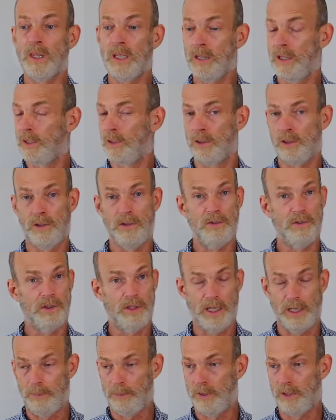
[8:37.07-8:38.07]
The good,
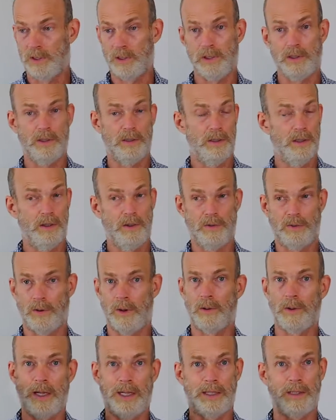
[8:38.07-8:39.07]
keep the good,
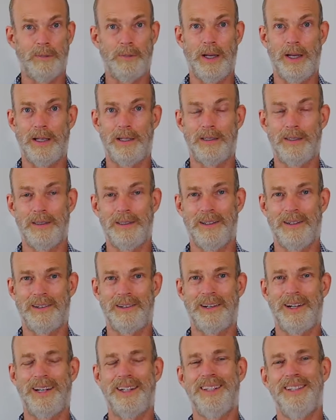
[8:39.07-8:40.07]
throw out the bad. All
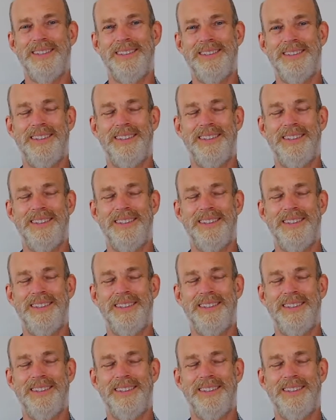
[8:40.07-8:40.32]
right?